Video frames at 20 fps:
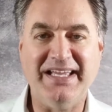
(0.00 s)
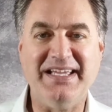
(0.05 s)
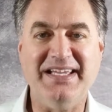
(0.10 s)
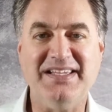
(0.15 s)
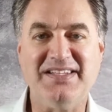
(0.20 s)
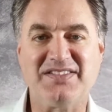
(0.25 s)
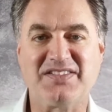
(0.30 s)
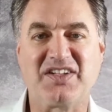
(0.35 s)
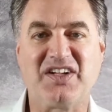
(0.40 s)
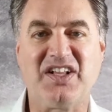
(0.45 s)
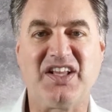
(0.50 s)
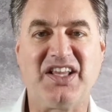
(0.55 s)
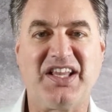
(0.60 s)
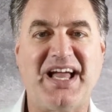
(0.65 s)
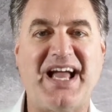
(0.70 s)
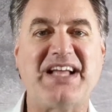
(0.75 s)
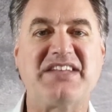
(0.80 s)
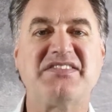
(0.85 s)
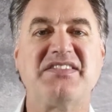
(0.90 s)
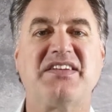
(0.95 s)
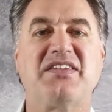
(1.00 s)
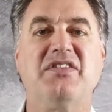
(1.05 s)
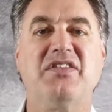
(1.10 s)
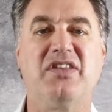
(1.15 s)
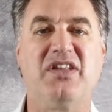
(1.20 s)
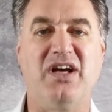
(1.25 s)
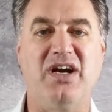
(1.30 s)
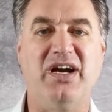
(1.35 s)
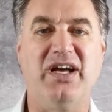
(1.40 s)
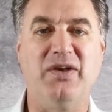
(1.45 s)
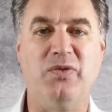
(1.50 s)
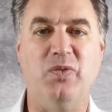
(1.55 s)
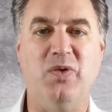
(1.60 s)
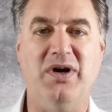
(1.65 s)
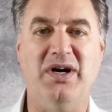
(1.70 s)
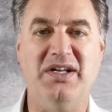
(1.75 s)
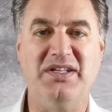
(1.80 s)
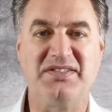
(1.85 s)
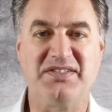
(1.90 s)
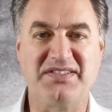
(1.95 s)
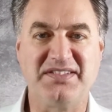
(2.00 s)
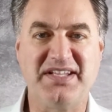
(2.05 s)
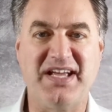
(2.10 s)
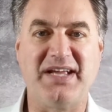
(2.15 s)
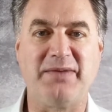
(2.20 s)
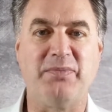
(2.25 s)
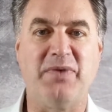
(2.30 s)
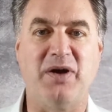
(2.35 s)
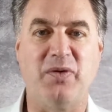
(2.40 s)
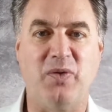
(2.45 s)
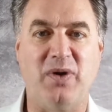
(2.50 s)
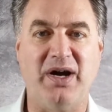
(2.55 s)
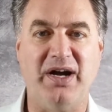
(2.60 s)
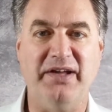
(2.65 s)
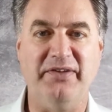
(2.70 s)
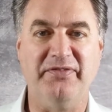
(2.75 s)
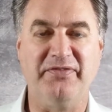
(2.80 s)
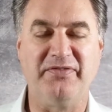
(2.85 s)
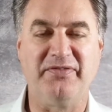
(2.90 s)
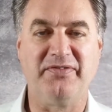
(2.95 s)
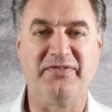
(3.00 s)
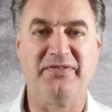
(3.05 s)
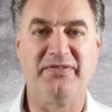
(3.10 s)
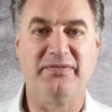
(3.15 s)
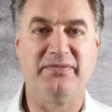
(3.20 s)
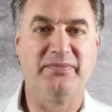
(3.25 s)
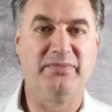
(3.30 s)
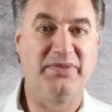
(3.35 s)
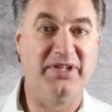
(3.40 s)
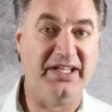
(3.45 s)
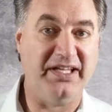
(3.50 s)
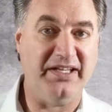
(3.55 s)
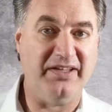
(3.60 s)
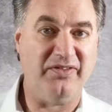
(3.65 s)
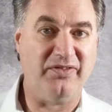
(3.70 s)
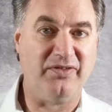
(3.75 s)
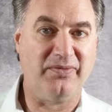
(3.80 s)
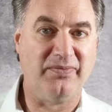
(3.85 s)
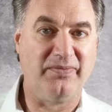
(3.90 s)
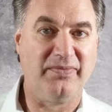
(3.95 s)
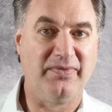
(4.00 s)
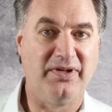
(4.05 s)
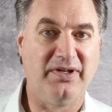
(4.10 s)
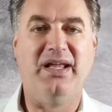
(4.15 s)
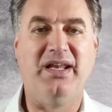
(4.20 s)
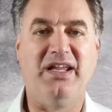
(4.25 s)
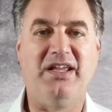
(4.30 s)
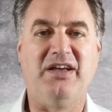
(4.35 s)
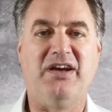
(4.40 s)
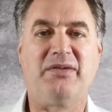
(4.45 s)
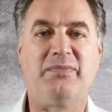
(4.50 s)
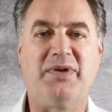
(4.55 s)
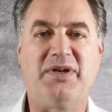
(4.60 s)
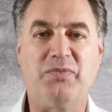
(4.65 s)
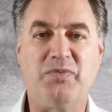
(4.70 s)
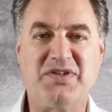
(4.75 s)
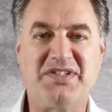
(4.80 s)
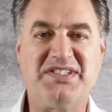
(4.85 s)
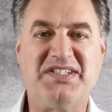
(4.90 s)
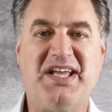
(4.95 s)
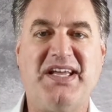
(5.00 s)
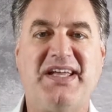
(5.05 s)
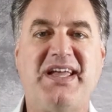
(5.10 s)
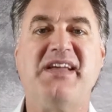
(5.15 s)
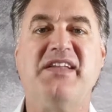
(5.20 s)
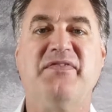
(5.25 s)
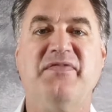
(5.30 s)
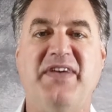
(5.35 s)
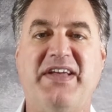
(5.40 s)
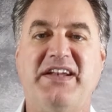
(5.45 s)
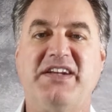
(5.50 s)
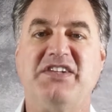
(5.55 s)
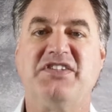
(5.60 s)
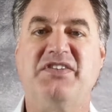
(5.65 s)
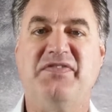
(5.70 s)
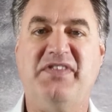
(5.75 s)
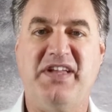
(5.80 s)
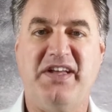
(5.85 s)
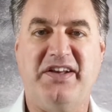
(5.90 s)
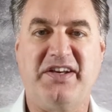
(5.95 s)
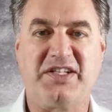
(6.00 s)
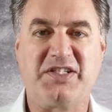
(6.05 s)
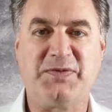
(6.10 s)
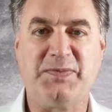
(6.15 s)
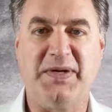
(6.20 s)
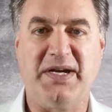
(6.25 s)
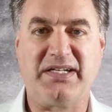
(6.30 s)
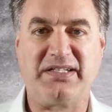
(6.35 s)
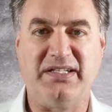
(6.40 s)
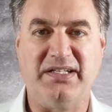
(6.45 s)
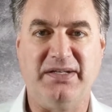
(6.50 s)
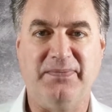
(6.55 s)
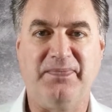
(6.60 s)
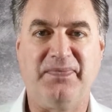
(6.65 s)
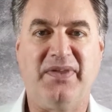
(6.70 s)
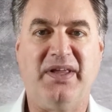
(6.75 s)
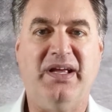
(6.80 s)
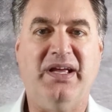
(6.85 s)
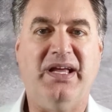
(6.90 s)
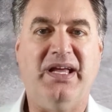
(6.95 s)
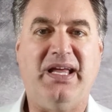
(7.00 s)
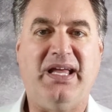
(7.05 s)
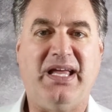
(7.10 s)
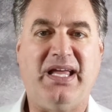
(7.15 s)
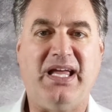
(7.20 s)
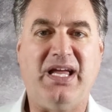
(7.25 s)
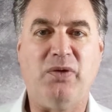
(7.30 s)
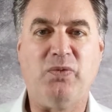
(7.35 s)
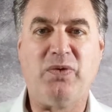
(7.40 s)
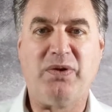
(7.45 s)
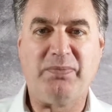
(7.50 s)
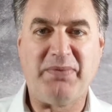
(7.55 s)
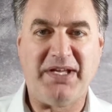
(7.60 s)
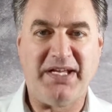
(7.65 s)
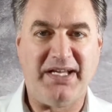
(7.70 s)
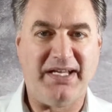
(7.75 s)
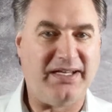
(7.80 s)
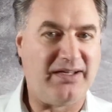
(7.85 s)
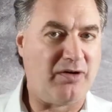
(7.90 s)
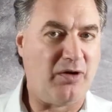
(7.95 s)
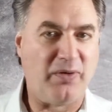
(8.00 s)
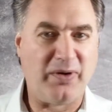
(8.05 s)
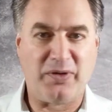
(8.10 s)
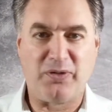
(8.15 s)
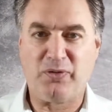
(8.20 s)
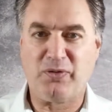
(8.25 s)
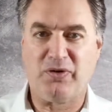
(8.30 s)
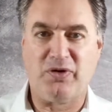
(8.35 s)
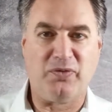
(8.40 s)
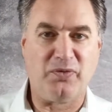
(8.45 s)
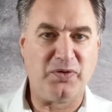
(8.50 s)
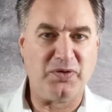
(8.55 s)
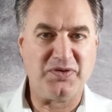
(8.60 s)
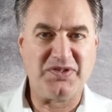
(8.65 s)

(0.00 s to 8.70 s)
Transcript: His classic line was, "Take my wife, please." Henny Youngman was taking advantage of the unexpected. He would be going through a